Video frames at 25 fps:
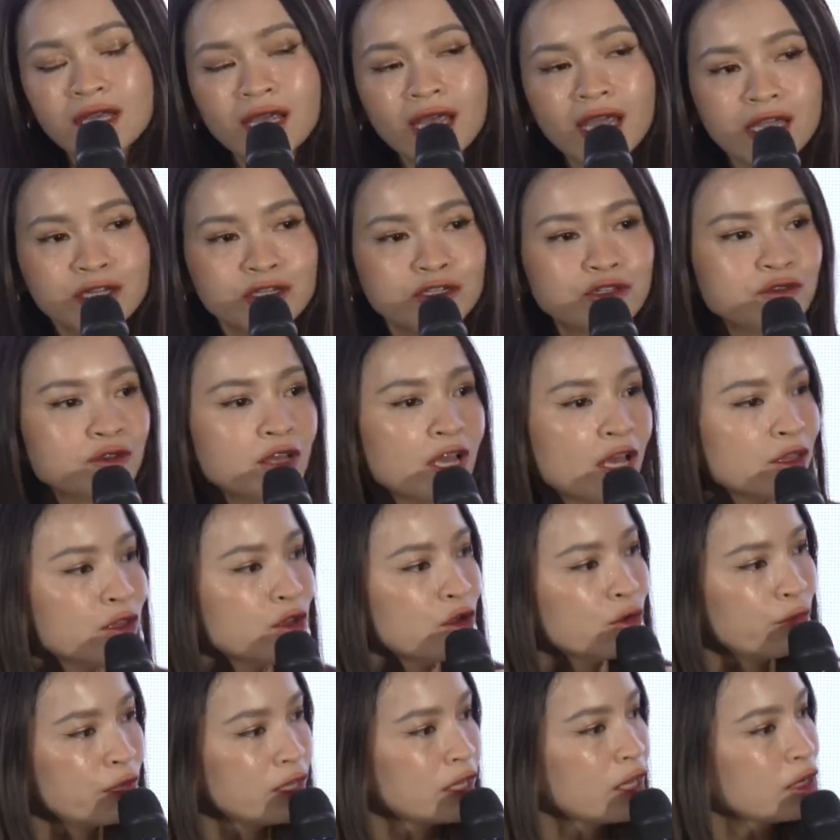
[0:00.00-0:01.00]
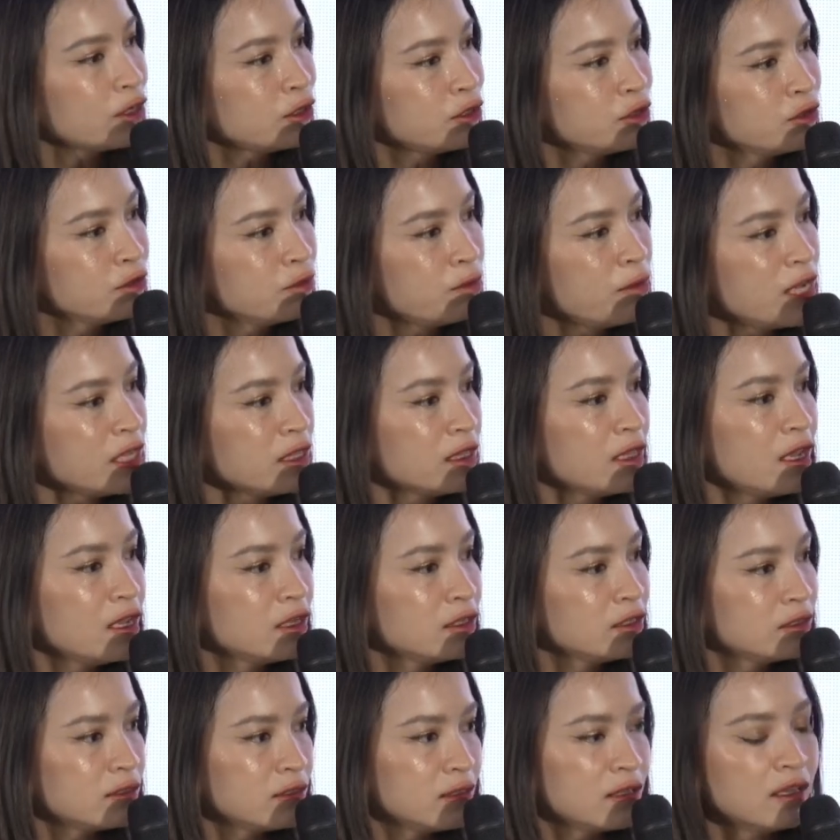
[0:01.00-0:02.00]
and together we can do big
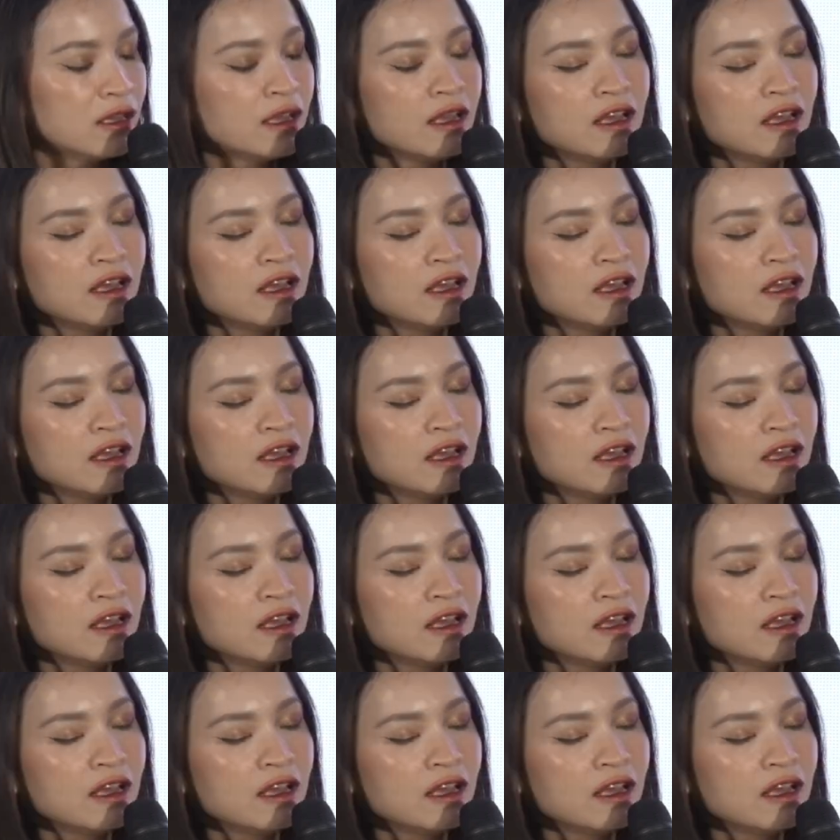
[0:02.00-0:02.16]
things.